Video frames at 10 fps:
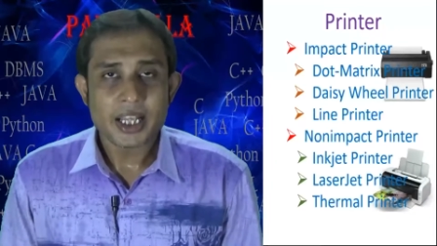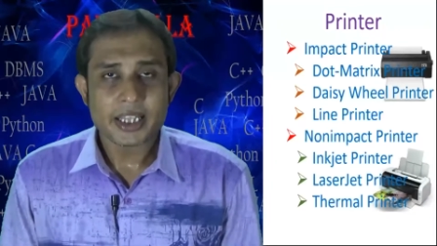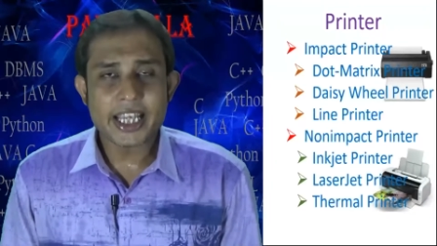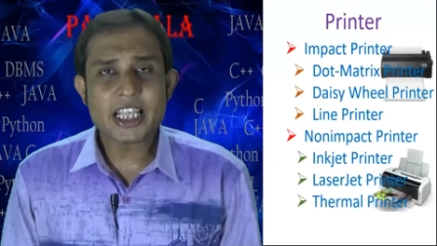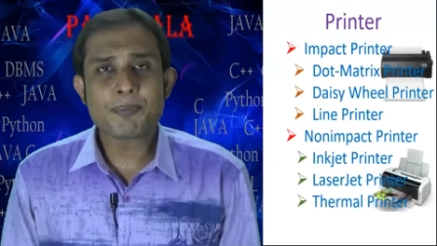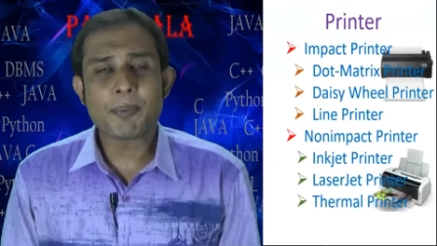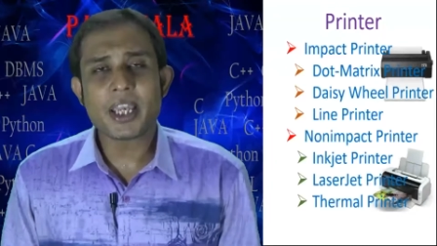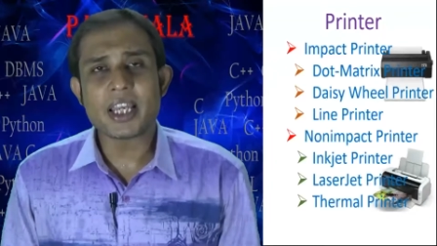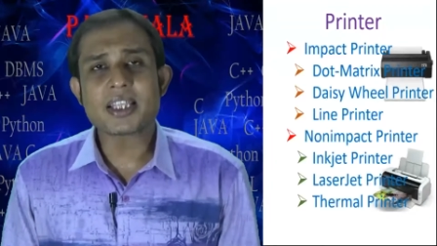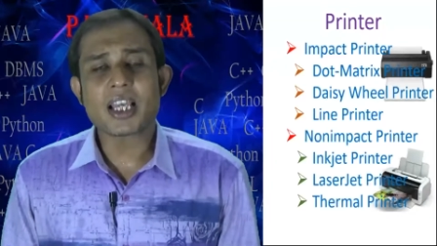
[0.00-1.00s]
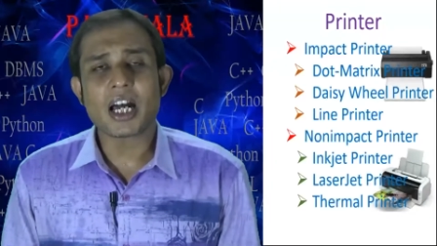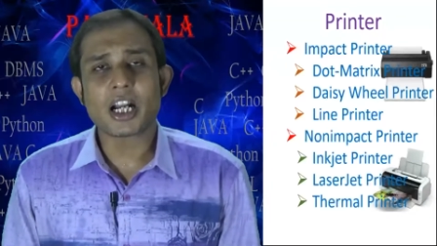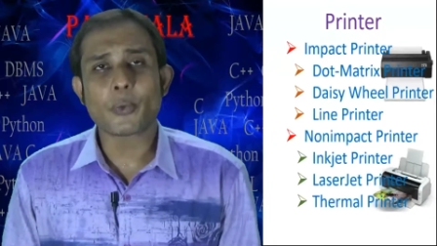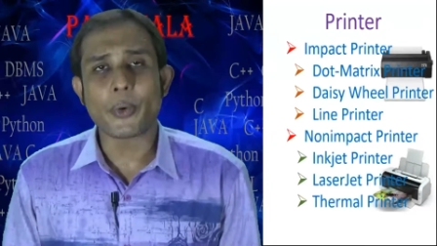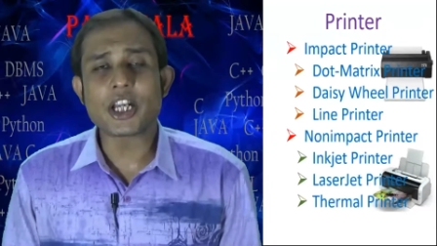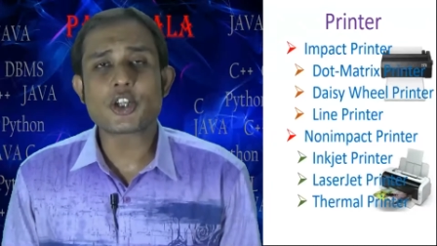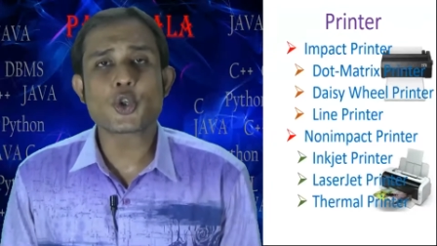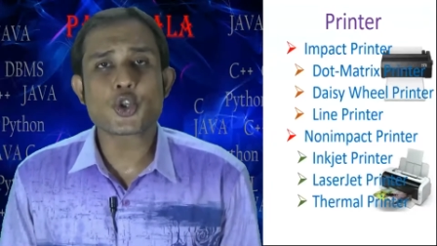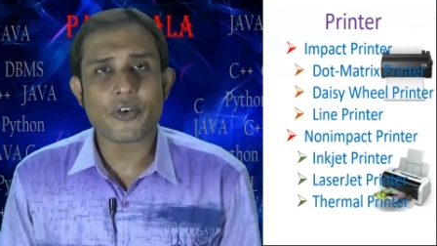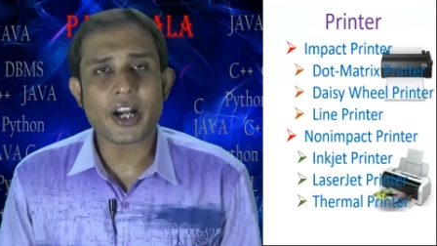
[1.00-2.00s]
These pins are going to
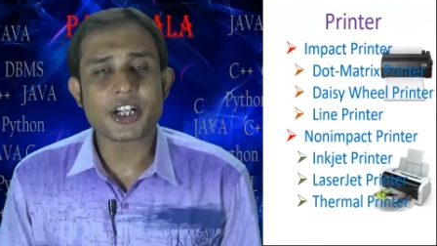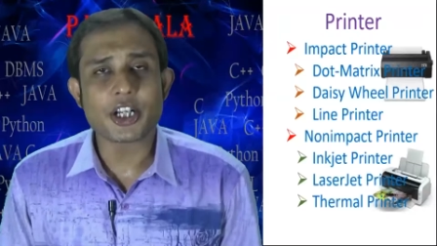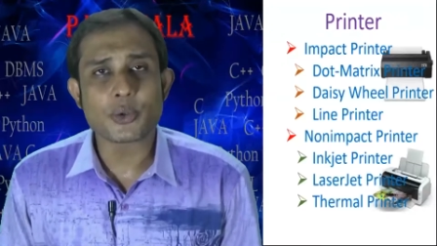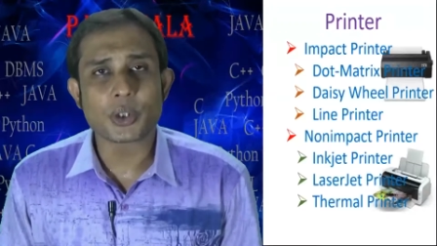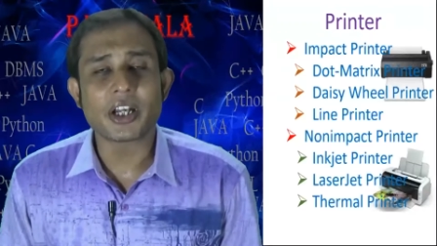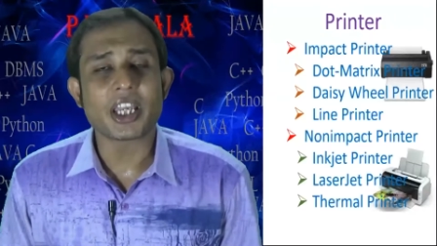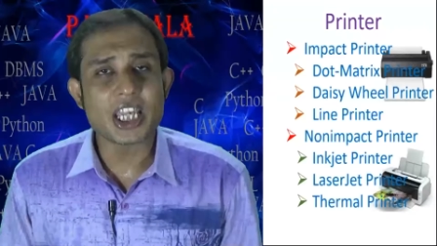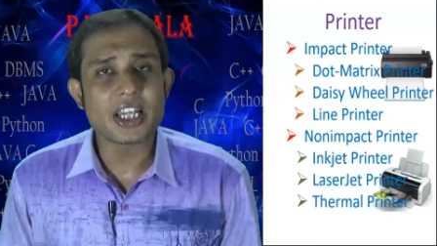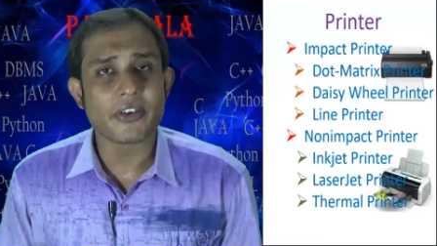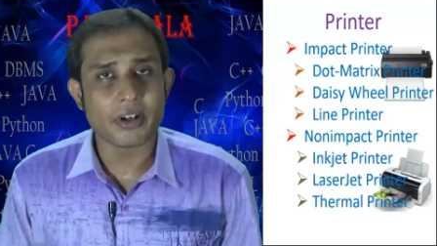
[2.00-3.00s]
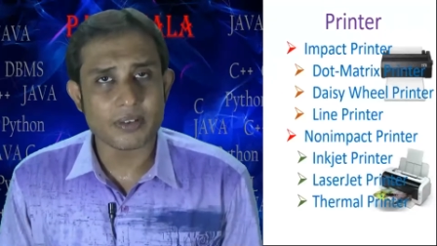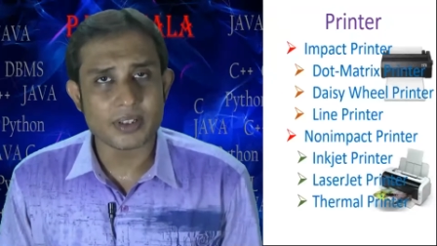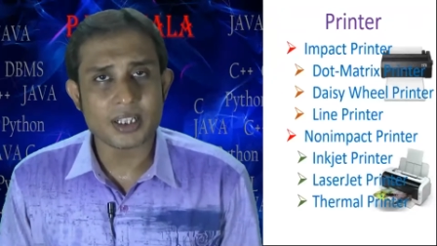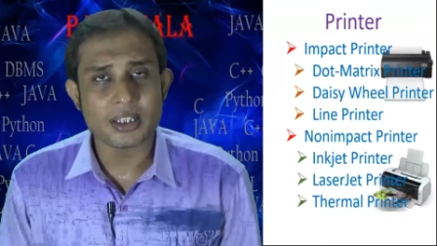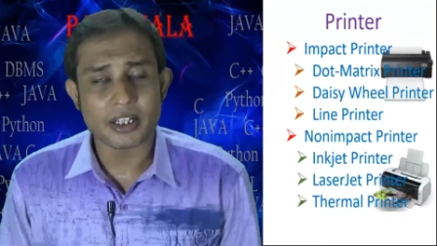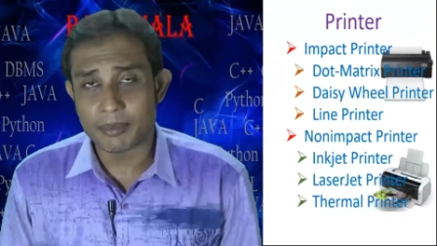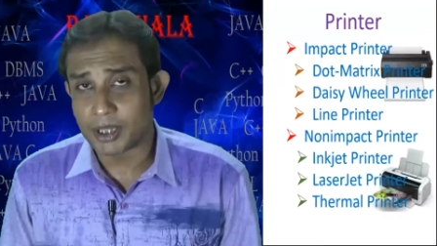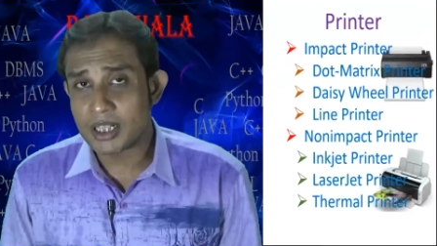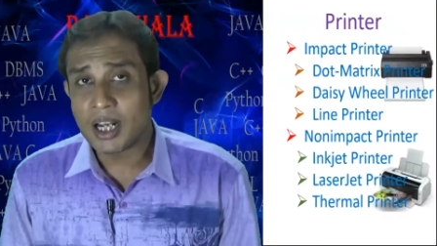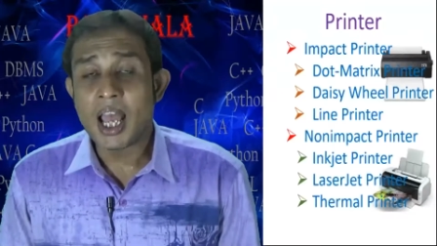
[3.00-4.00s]
struck into the ink
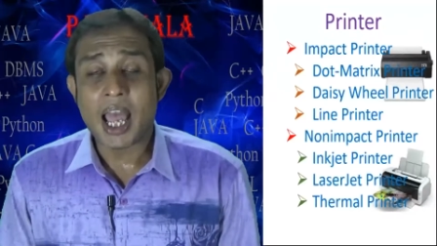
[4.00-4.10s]
ribbon,